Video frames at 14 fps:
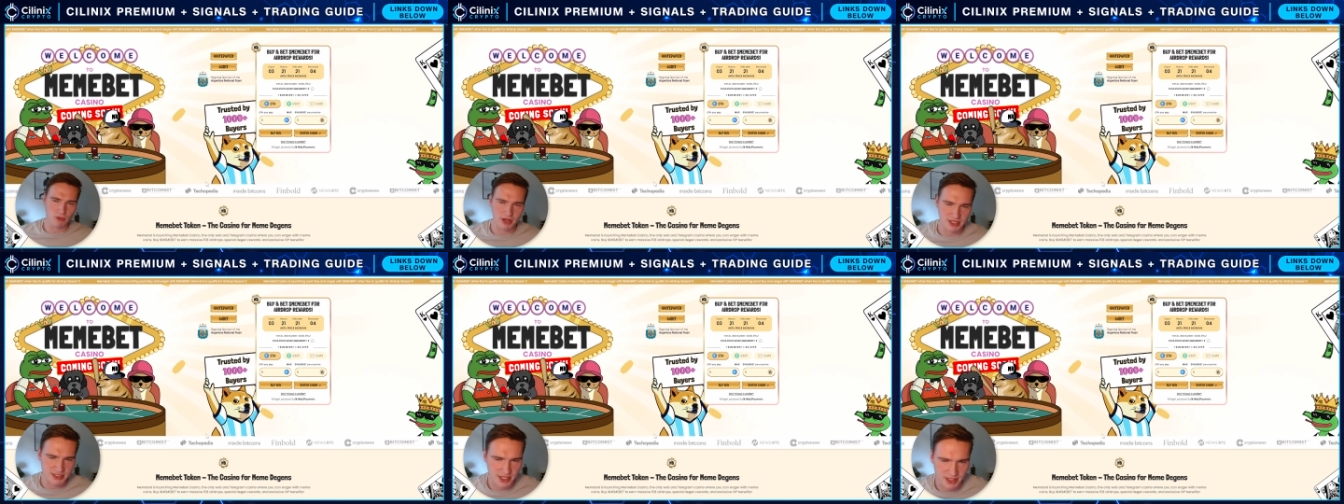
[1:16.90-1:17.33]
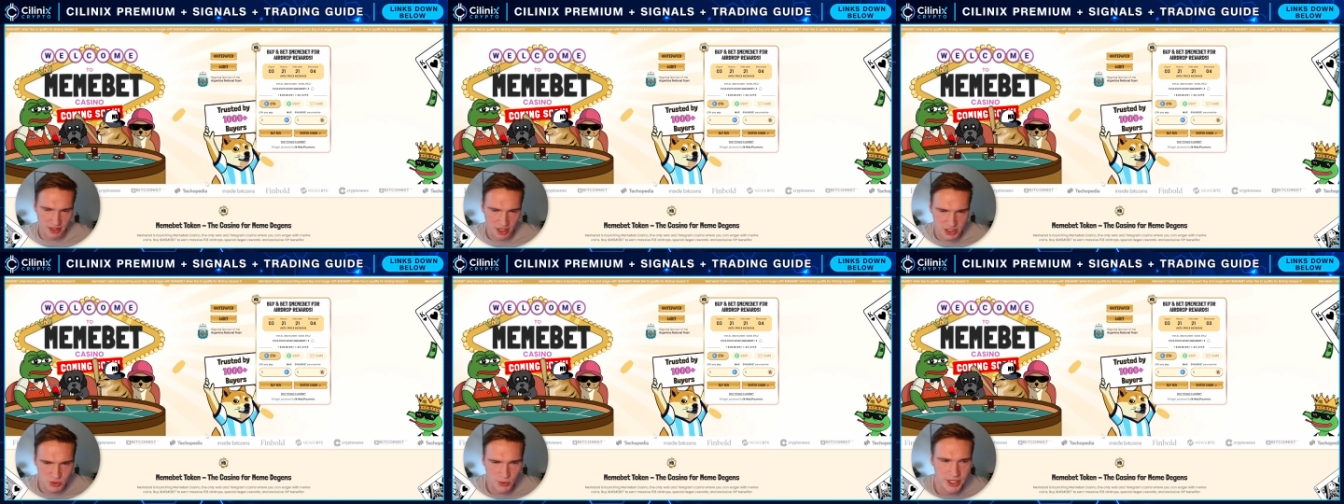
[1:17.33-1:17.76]
what I said
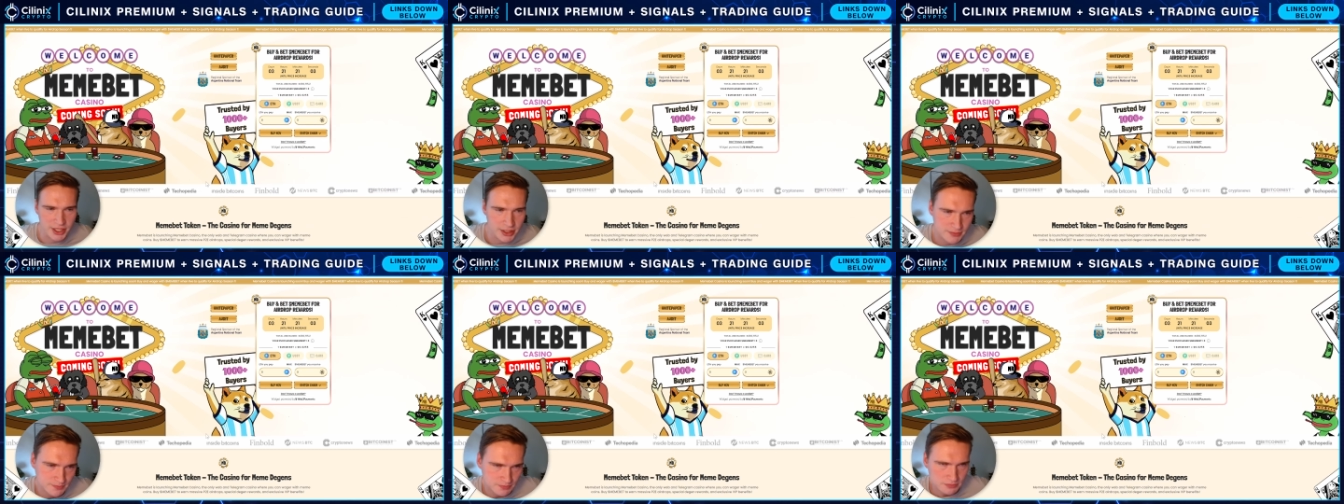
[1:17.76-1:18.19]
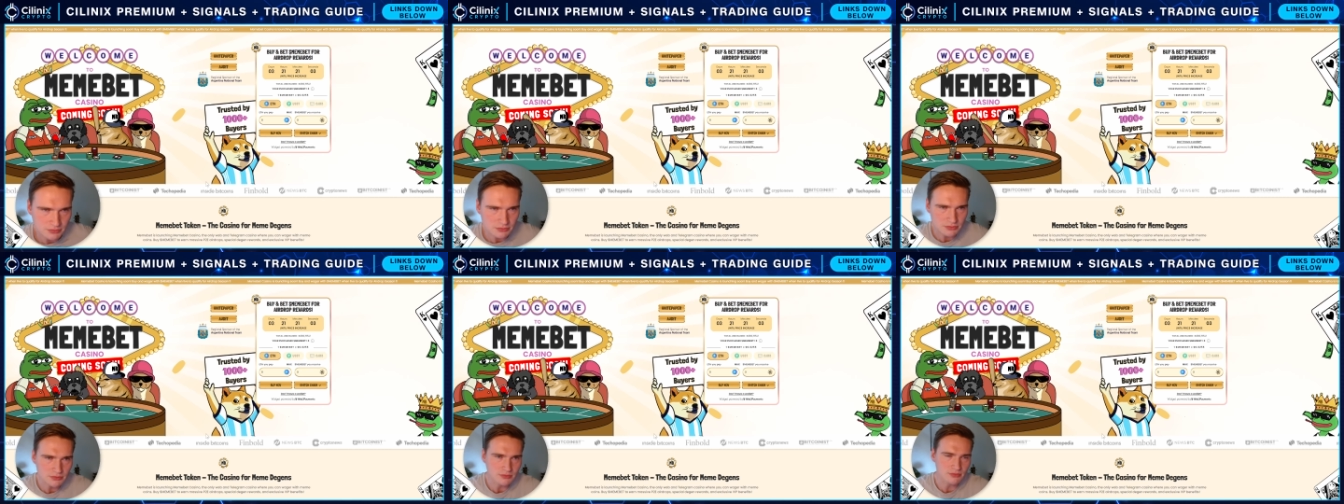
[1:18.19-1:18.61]
last week
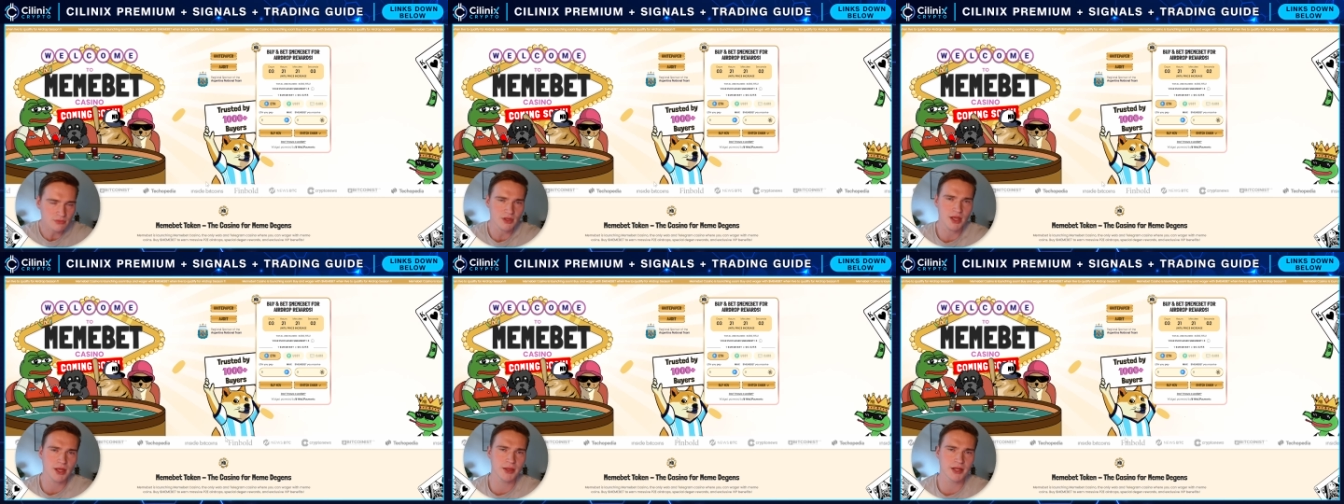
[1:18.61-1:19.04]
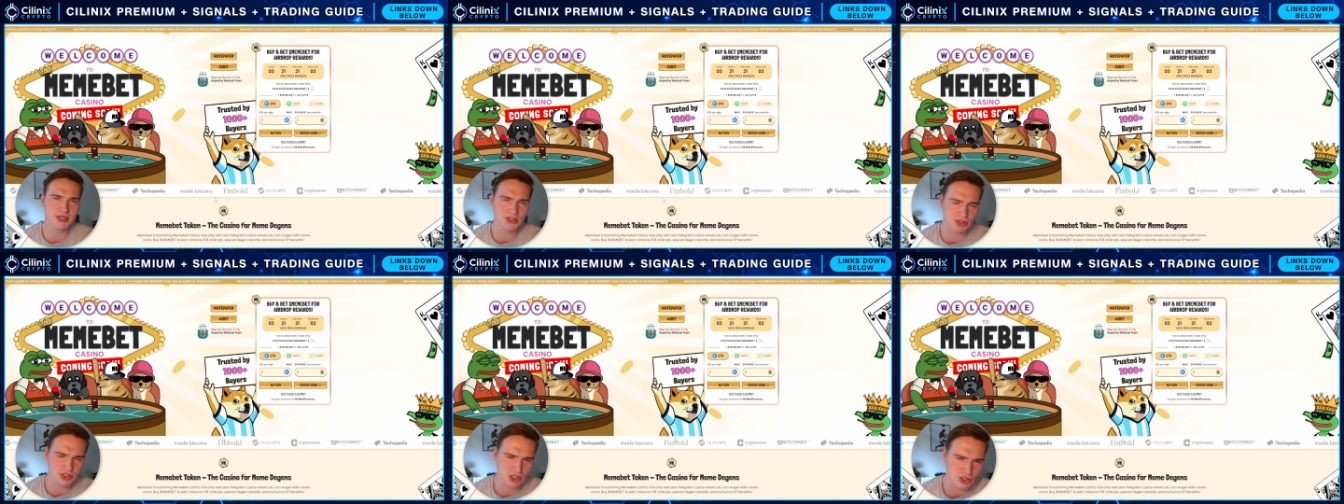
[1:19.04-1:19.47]
and that
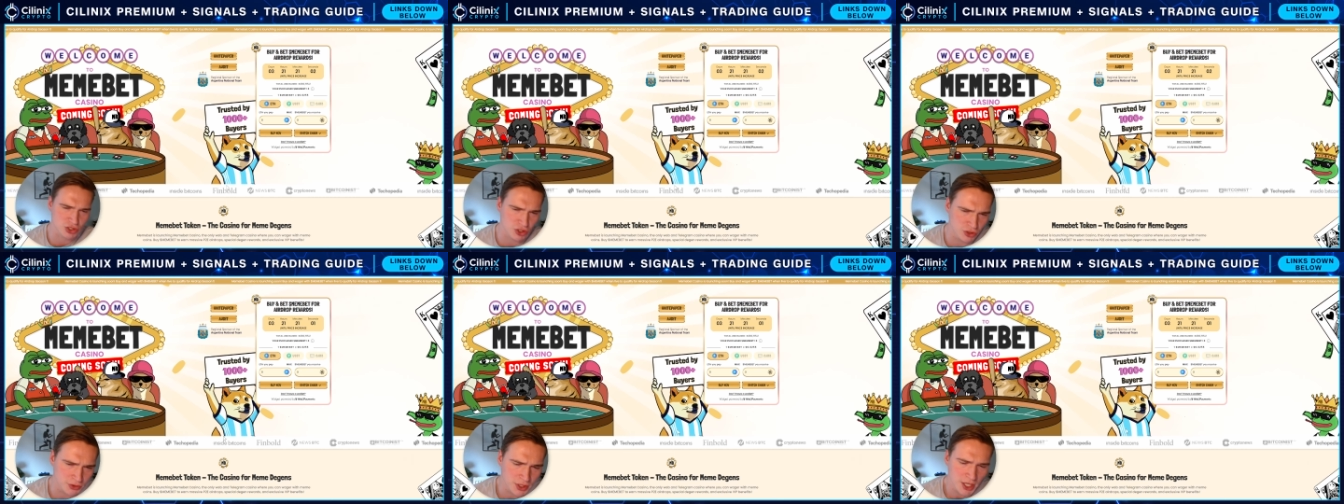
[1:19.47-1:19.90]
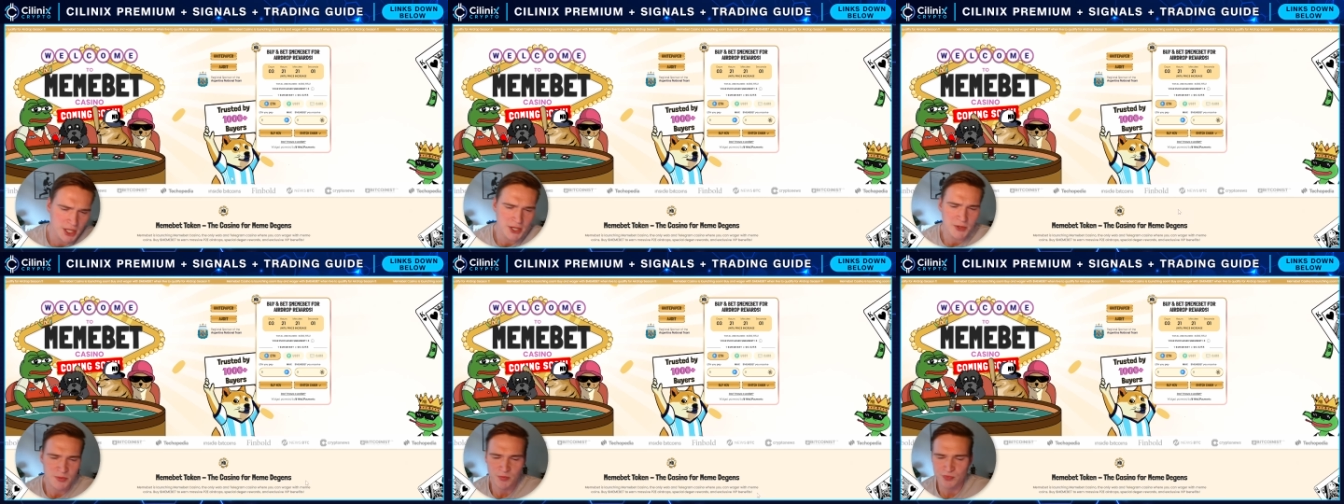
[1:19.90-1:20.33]
is also true,
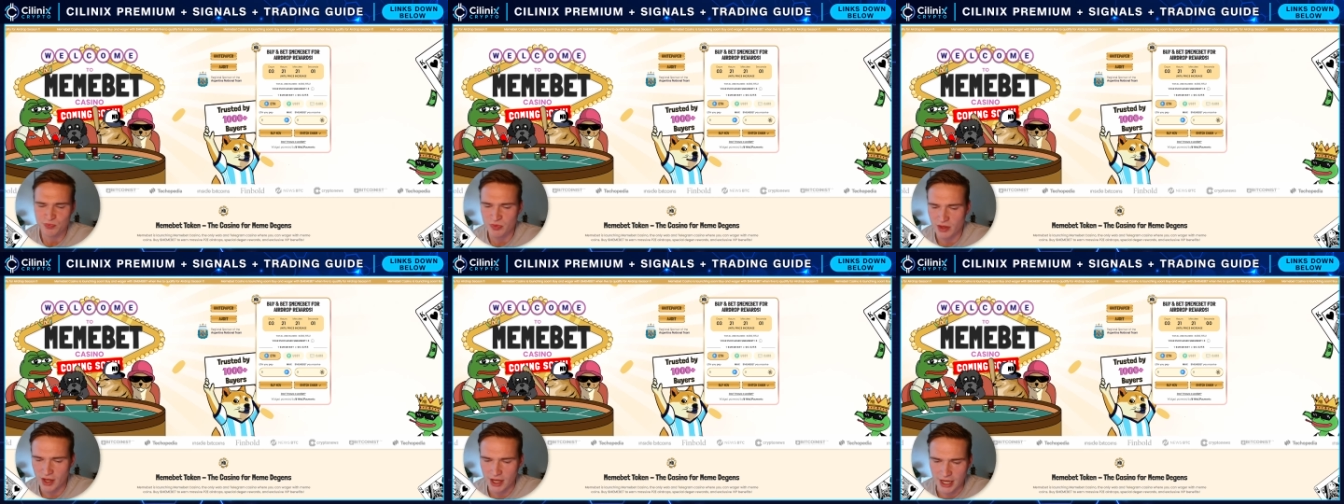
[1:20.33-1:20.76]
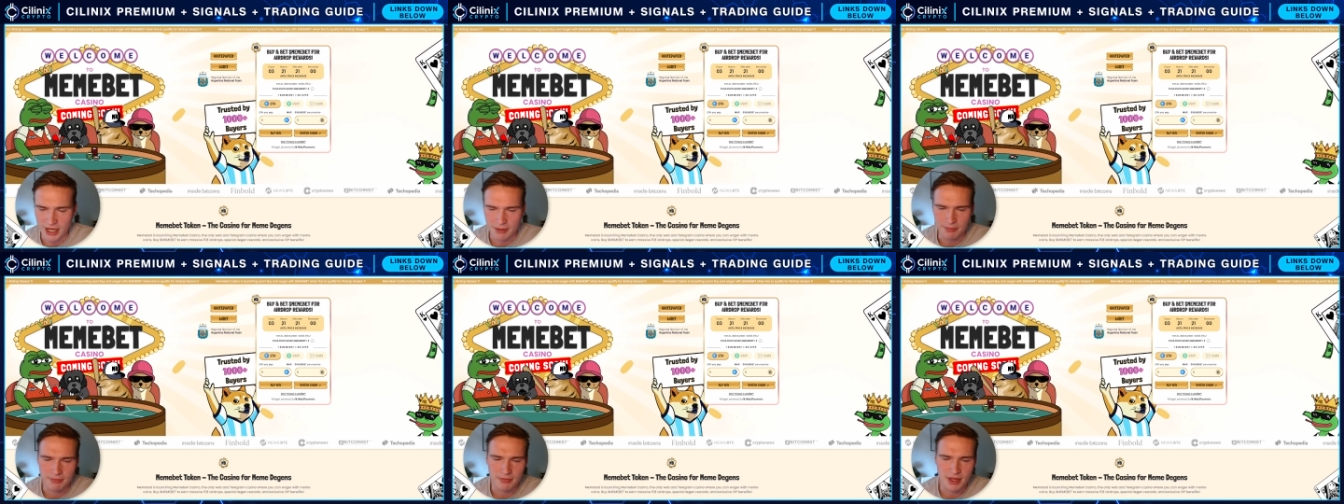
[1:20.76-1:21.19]

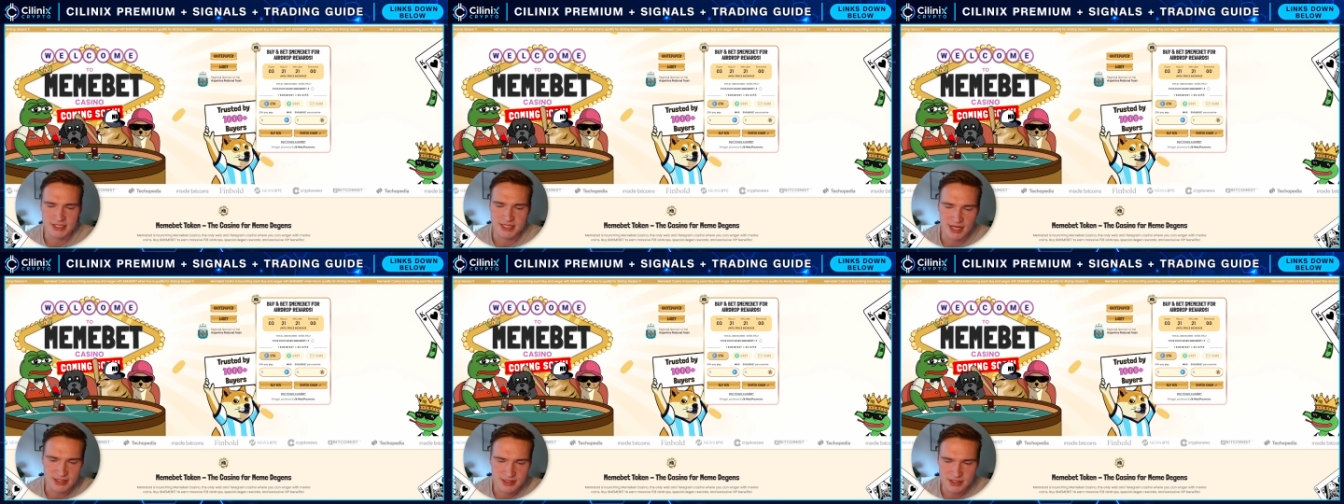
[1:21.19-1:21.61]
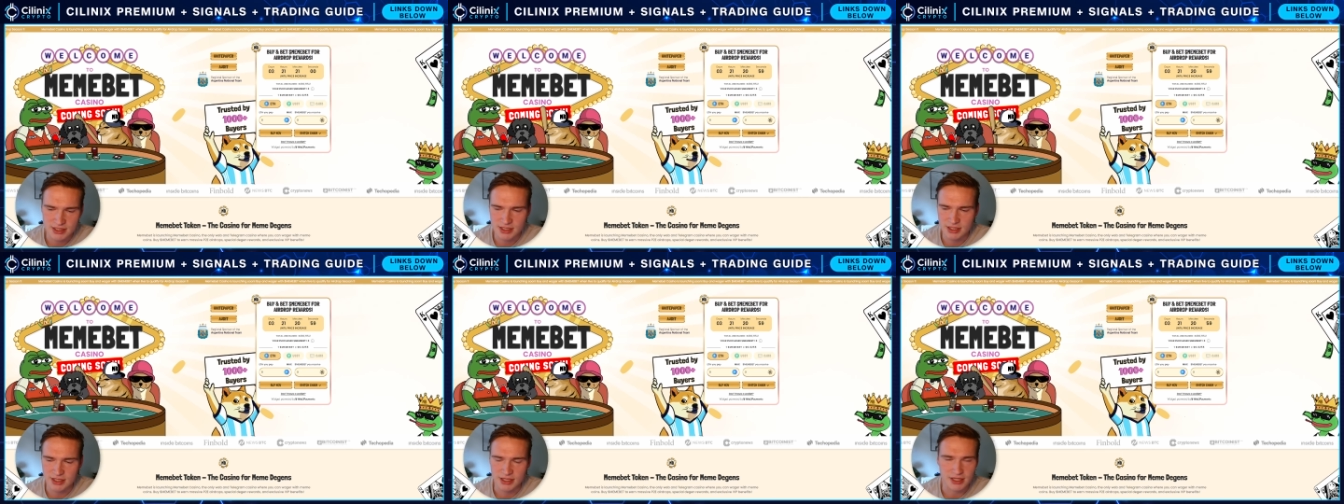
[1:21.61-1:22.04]
um, is that
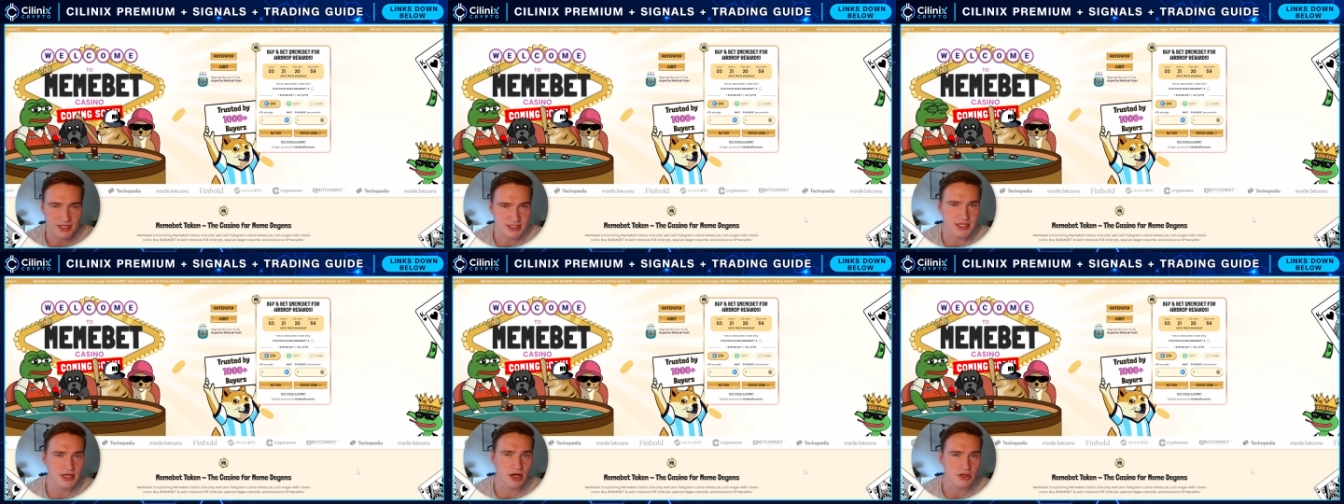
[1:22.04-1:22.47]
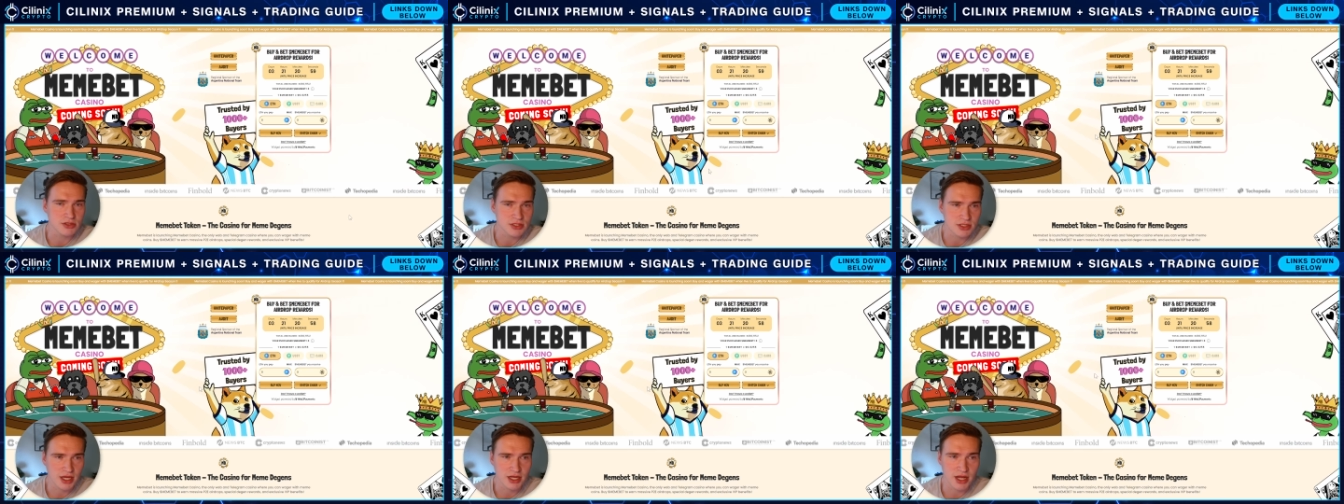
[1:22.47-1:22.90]
uh,
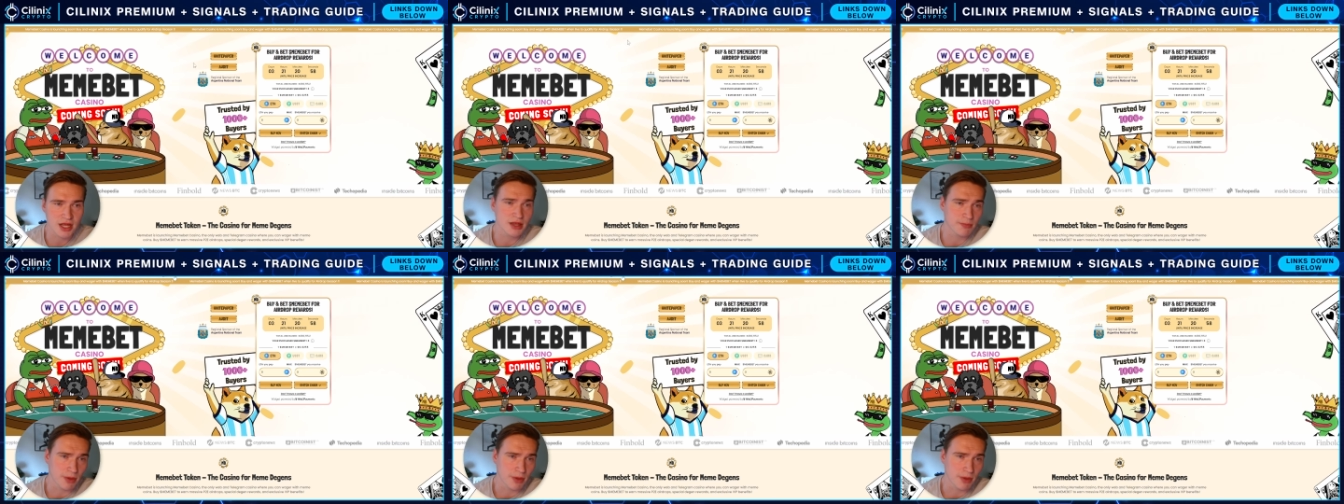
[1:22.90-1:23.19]
casinos in, in the